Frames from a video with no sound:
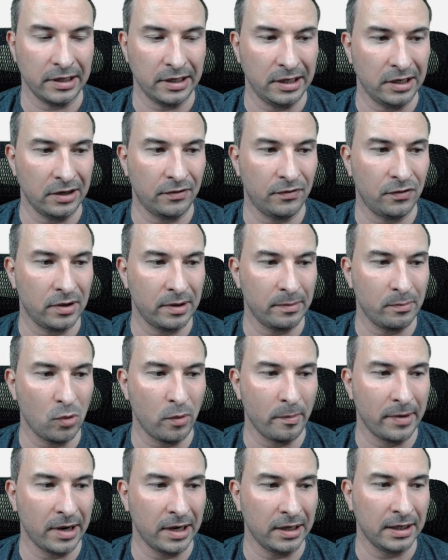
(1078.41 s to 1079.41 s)
here for a
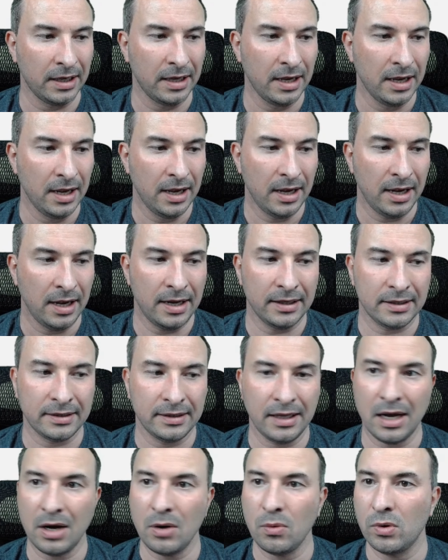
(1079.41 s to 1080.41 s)
moment, and
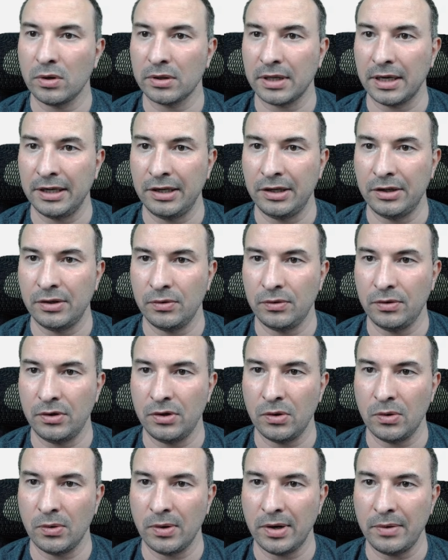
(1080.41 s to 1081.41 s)
now what I need to
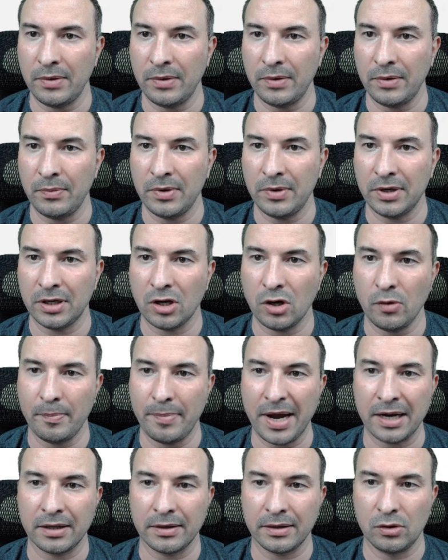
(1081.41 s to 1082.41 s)
do, I will go back
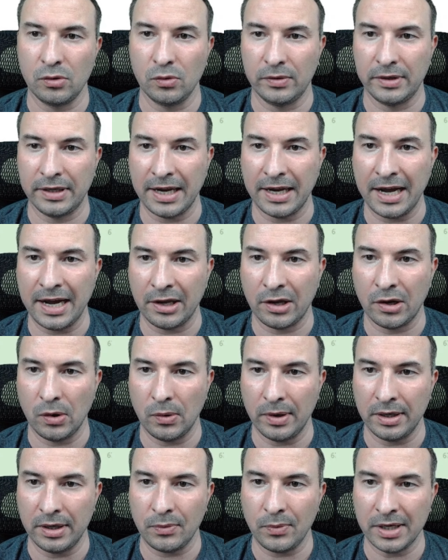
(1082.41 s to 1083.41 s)
to Tycho and I
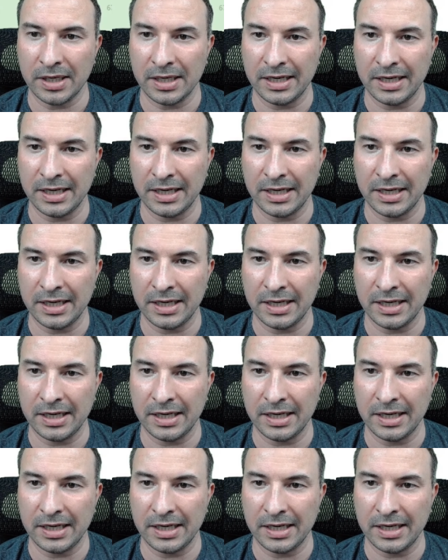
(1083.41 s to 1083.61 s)
will click